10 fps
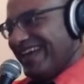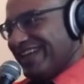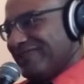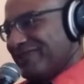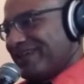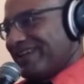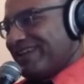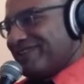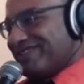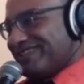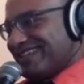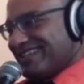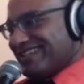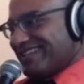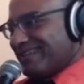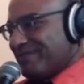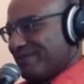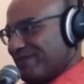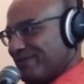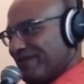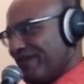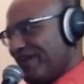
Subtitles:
Luke had never seen its like before.